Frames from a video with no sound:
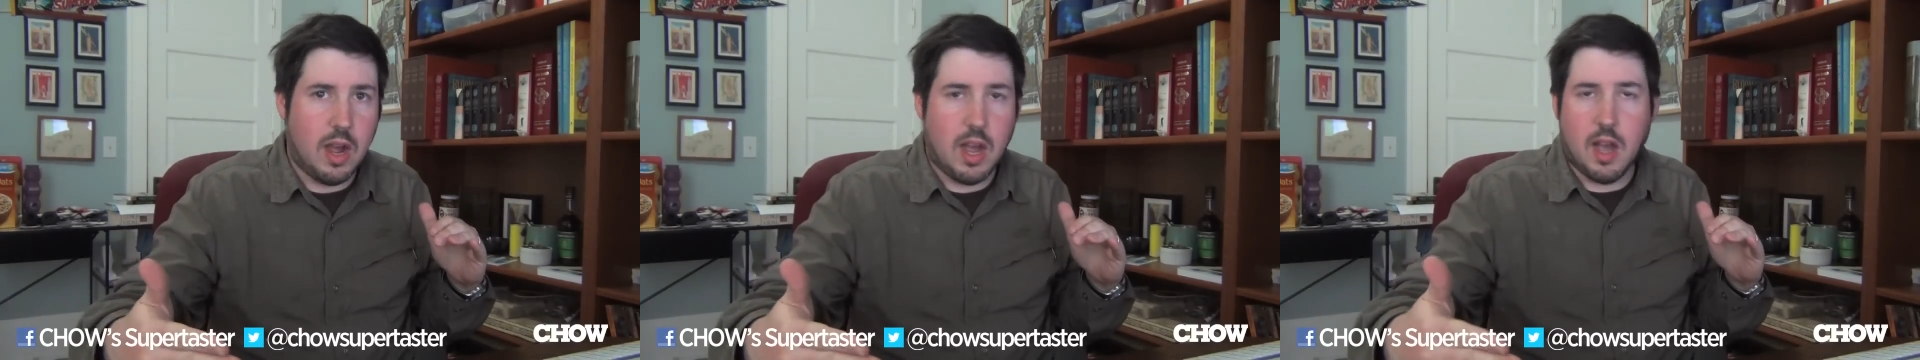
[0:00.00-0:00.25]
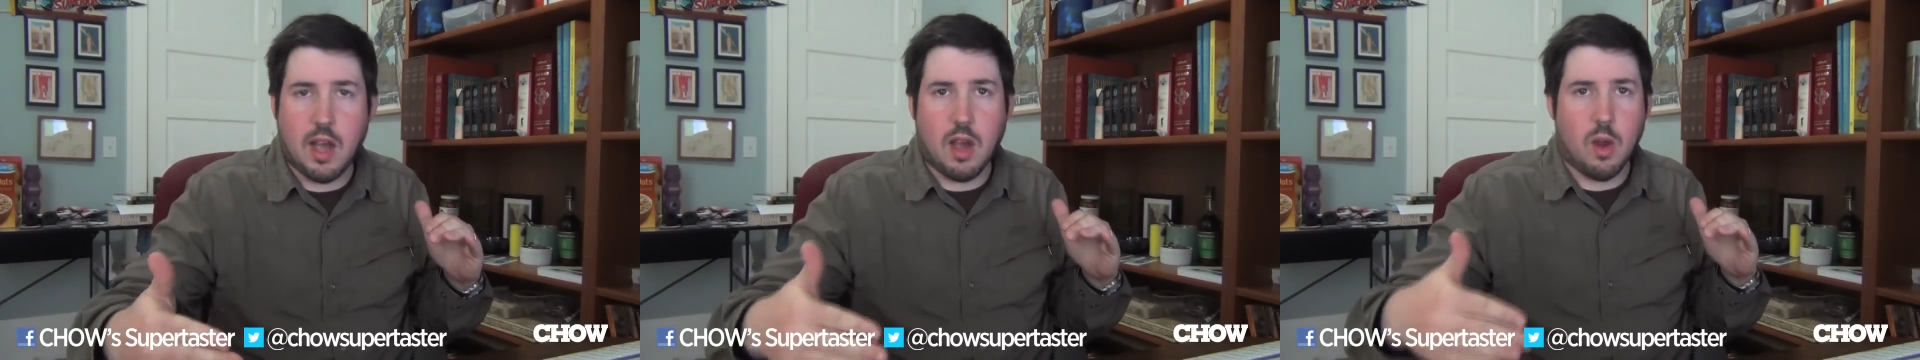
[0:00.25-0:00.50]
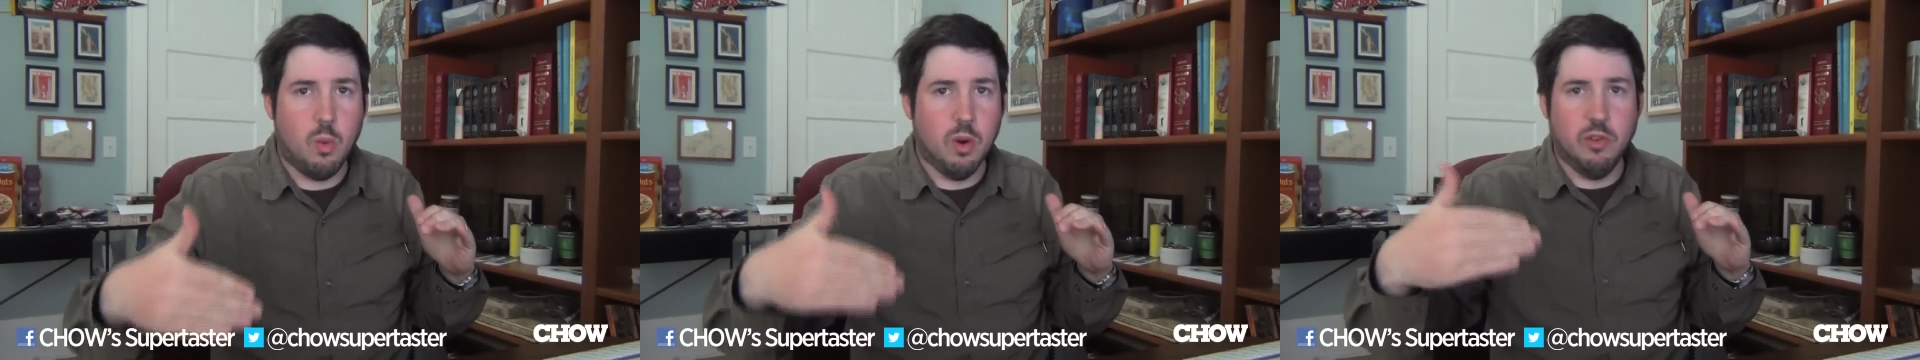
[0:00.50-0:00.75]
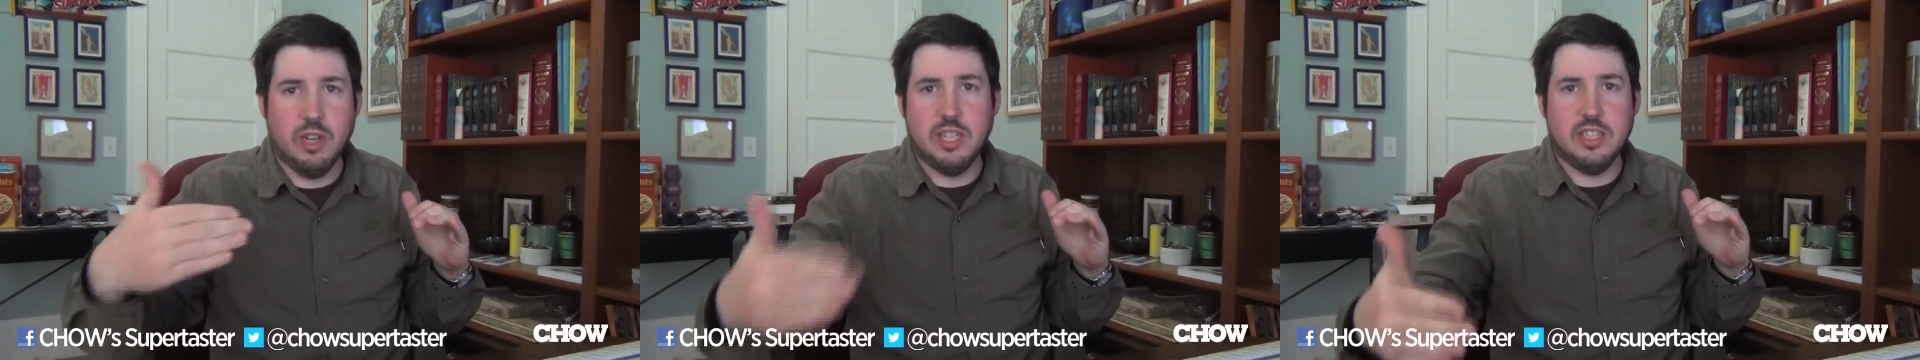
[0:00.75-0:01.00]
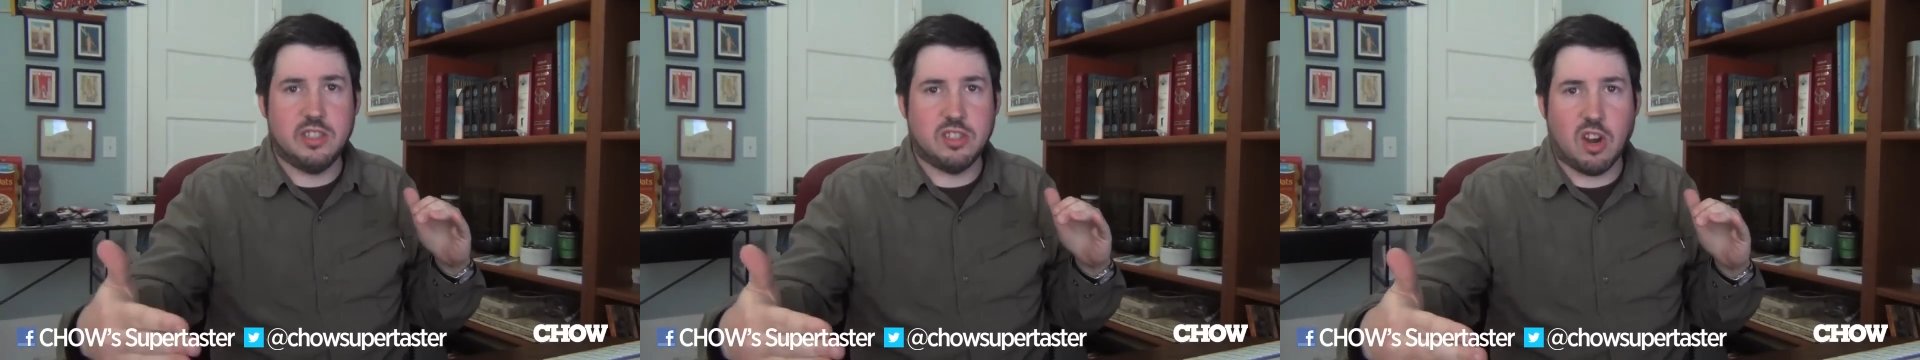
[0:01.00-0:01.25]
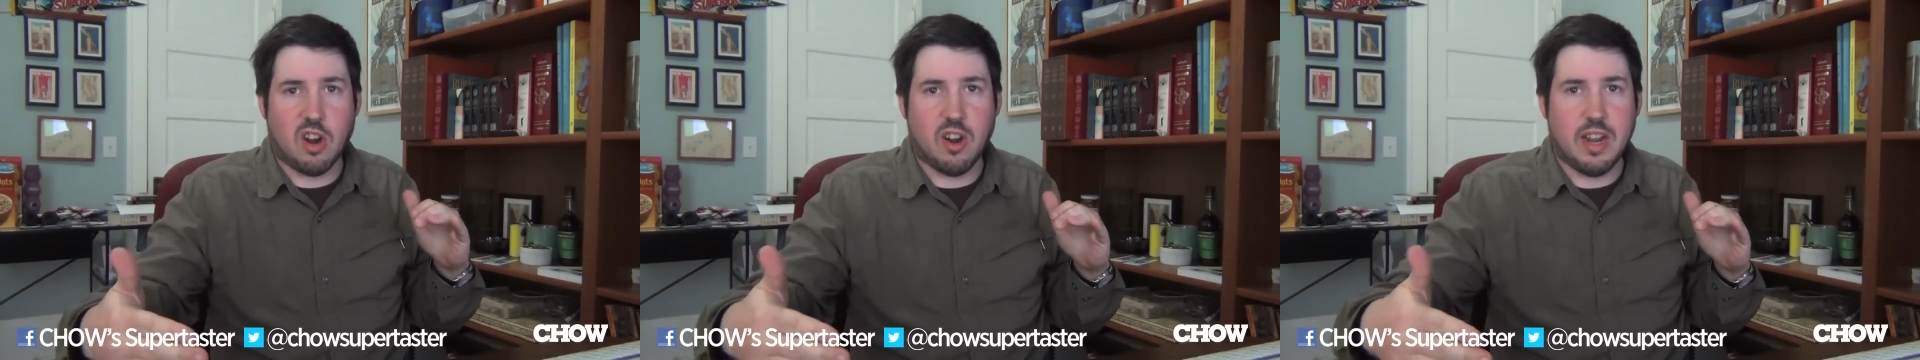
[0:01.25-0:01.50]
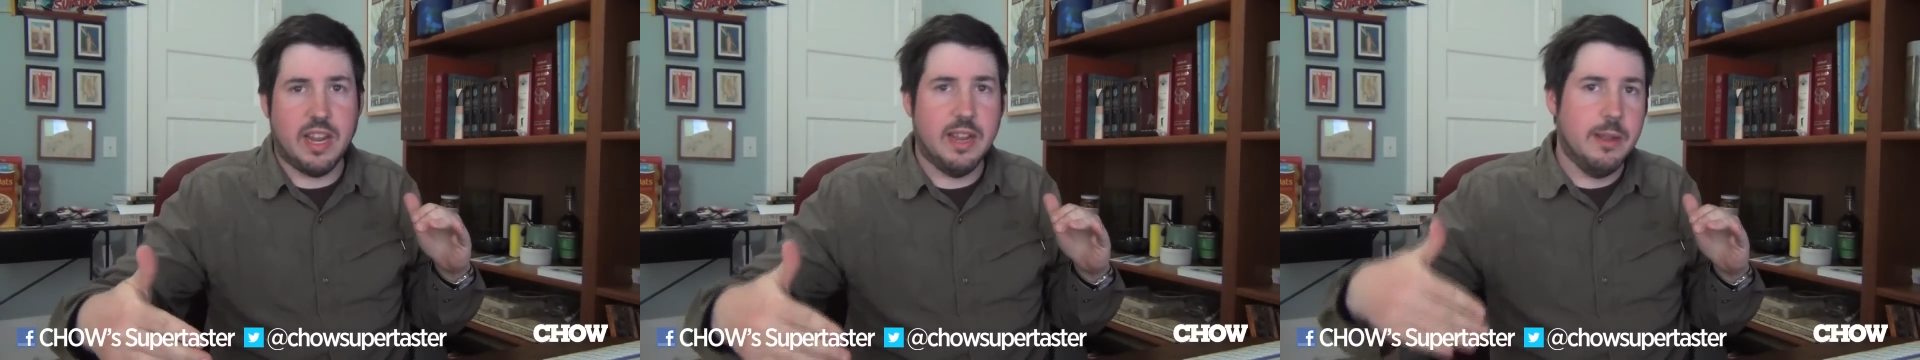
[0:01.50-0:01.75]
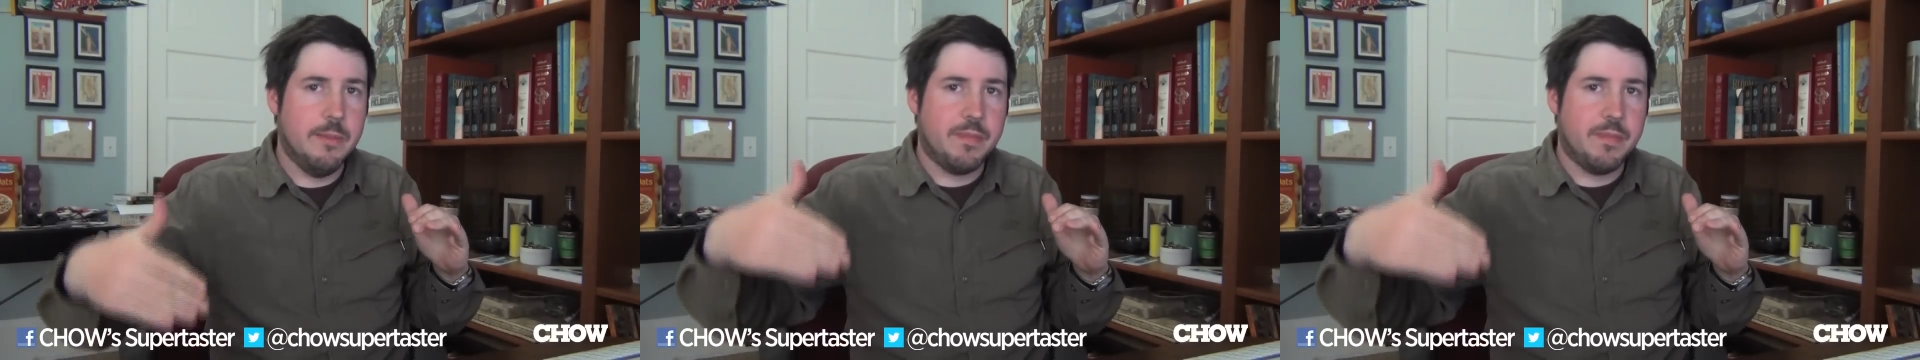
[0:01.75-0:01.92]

uh, we're really sorry